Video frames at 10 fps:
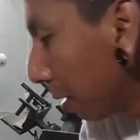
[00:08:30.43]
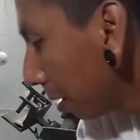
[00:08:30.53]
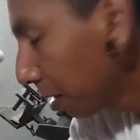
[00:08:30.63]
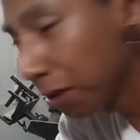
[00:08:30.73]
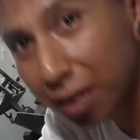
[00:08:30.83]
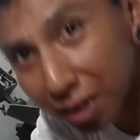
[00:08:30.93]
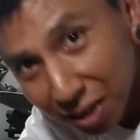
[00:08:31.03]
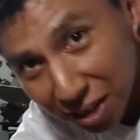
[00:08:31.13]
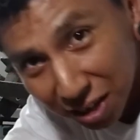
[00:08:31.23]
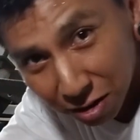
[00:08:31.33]
Okay,
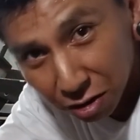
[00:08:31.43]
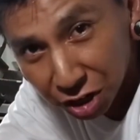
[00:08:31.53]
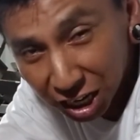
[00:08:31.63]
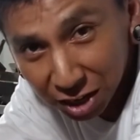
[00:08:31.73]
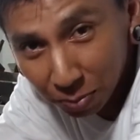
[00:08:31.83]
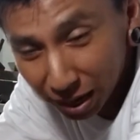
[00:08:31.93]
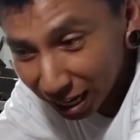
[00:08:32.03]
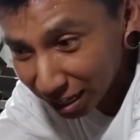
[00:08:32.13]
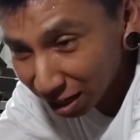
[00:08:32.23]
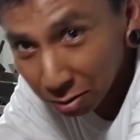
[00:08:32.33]
so a change of
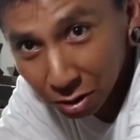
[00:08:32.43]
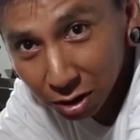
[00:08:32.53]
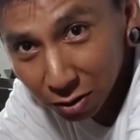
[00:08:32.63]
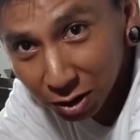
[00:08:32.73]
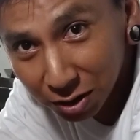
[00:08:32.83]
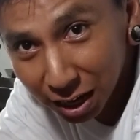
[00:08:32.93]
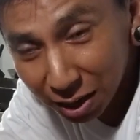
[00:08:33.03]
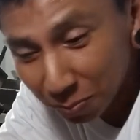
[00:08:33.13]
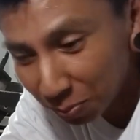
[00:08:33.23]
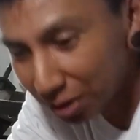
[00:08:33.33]
plans. I was going to glue it
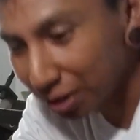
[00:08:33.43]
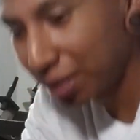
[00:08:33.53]
together, but